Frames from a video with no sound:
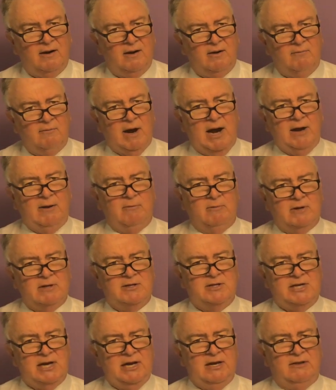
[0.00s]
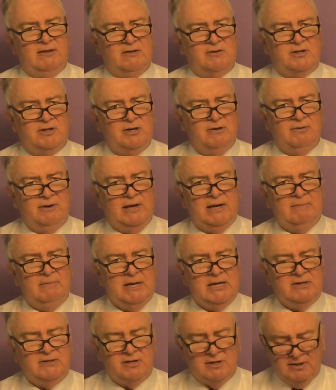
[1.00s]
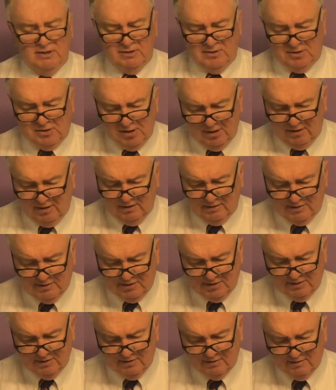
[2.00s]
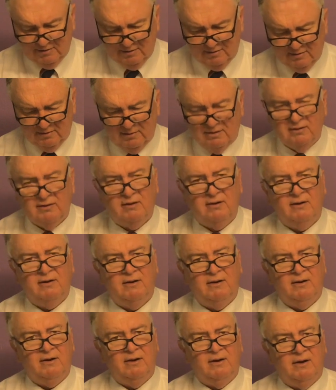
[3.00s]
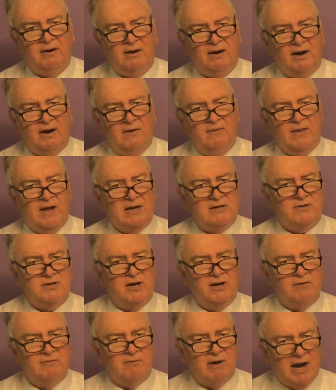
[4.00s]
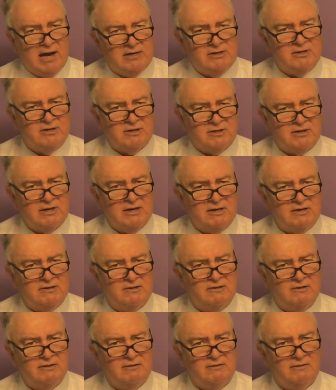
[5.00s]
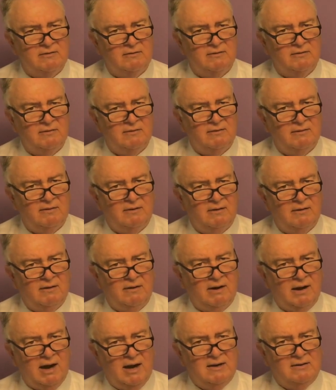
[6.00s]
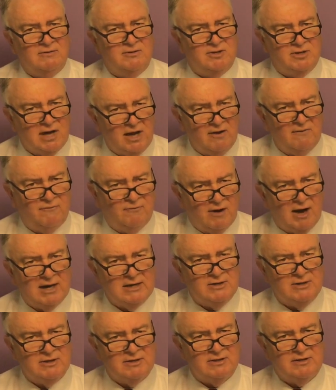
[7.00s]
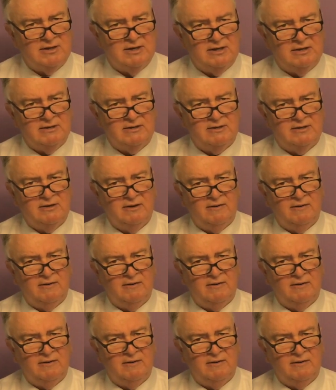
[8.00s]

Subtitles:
Writer once said there's two enemies in the church, and that's unrighteousness and self-righteousness.